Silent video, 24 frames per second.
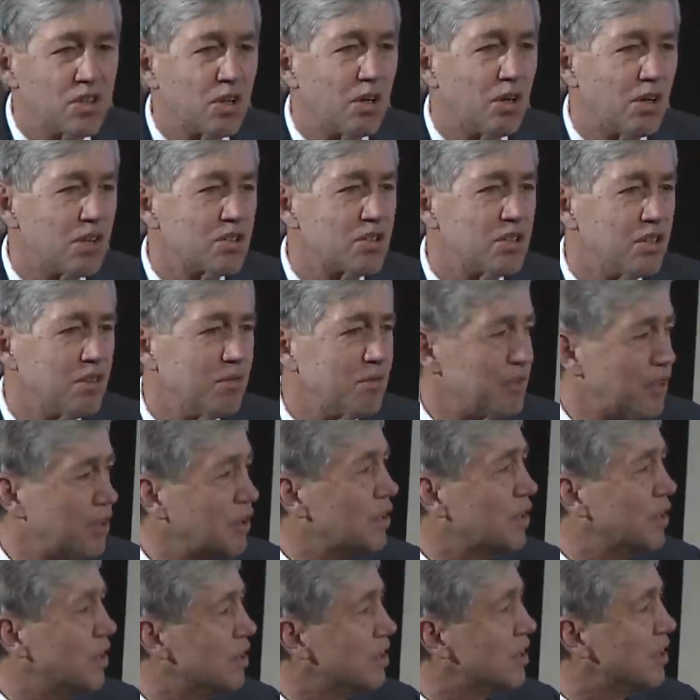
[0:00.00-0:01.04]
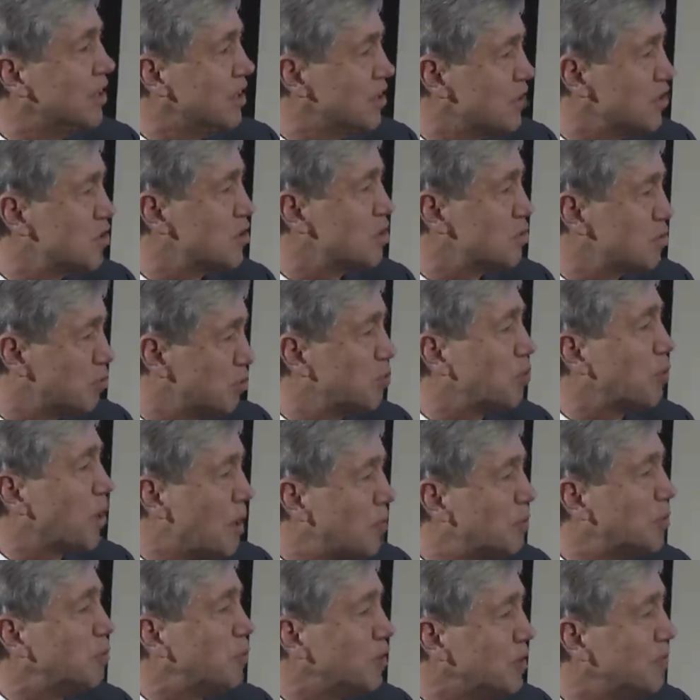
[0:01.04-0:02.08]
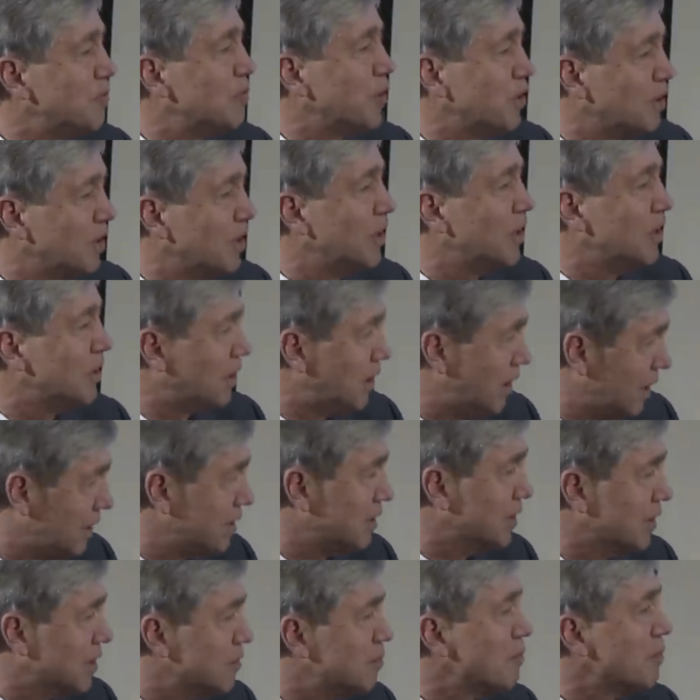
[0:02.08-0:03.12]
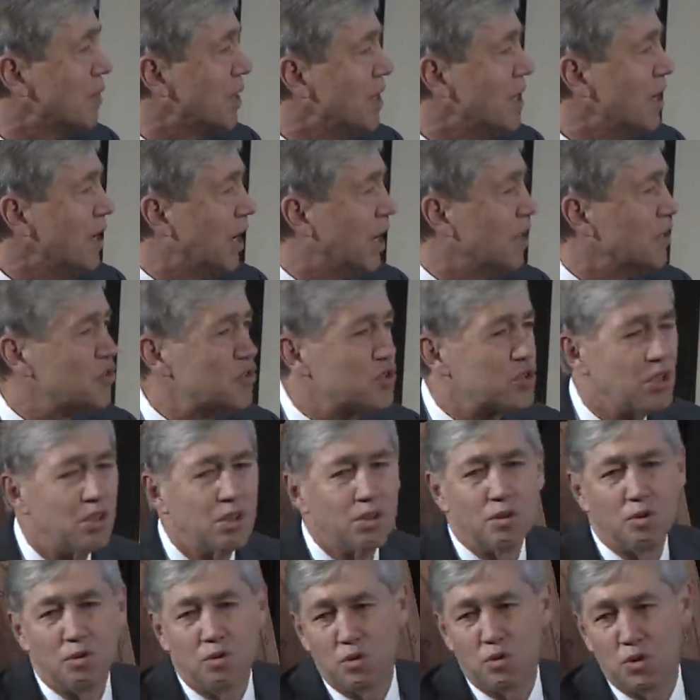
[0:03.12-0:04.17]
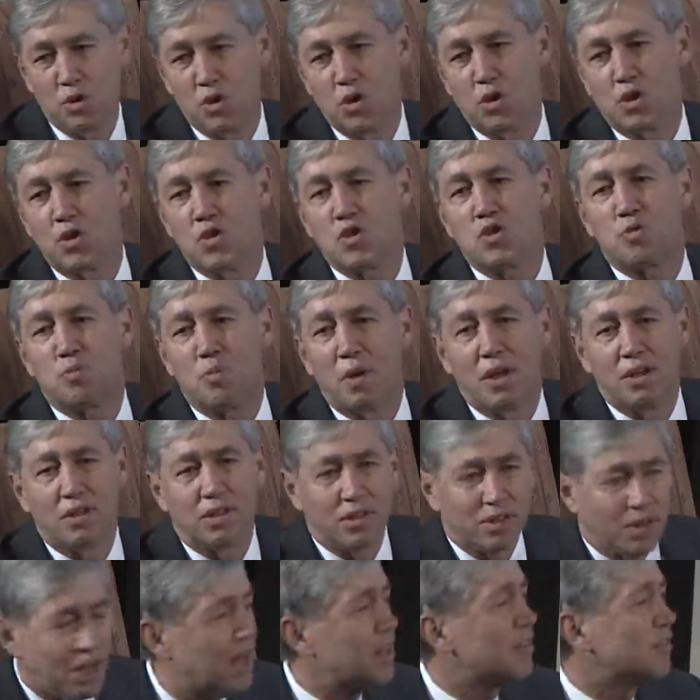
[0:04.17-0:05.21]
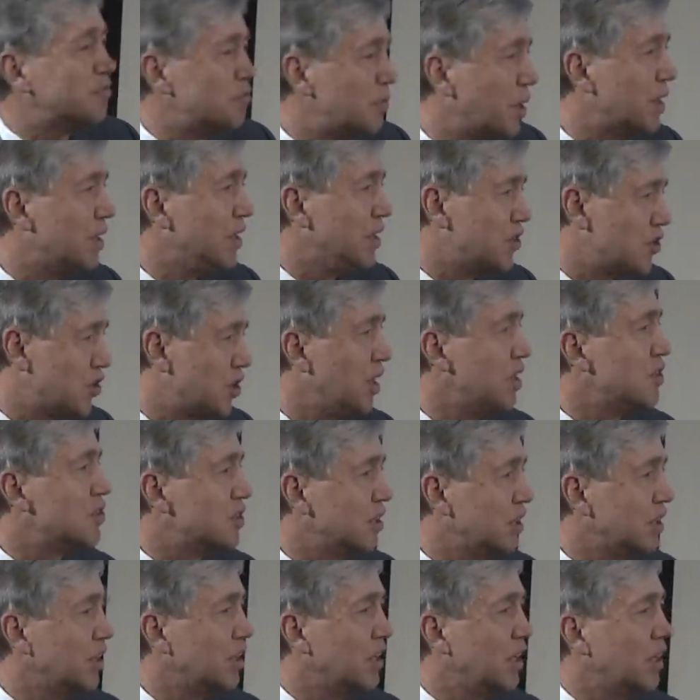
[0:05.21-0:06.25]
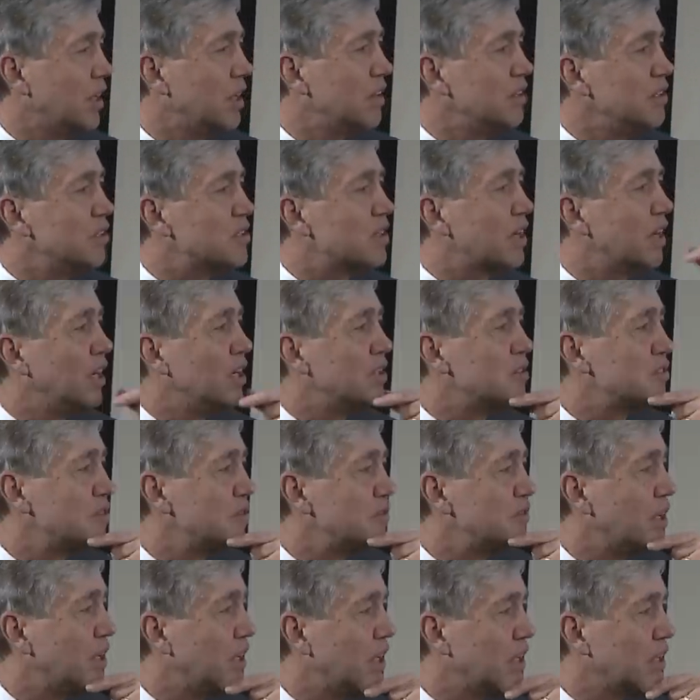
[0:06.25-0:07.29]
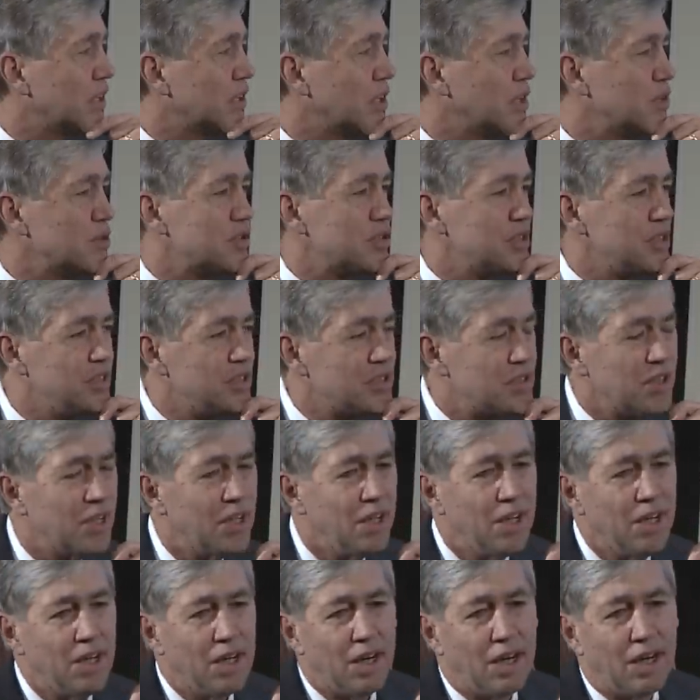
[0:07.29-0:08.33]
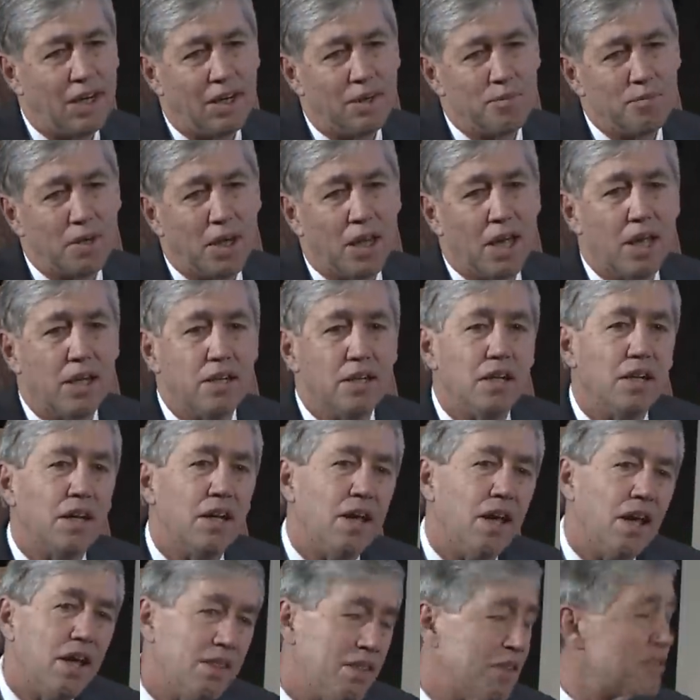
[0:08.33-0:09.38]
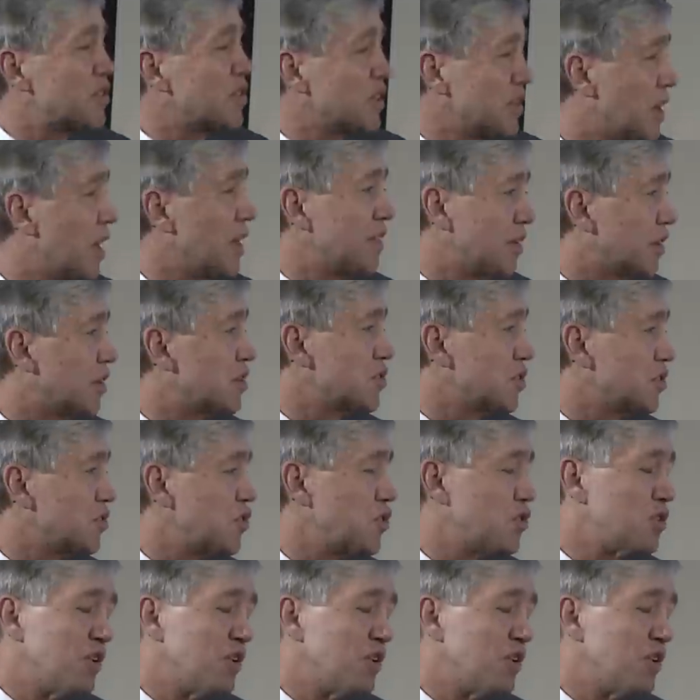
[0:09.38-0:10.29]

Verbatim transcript: causing variant is probably very unlikely. And so you can spend a lot of money chasing uh, these kinds of diagnoses. Uh, and, and this, I think, is a,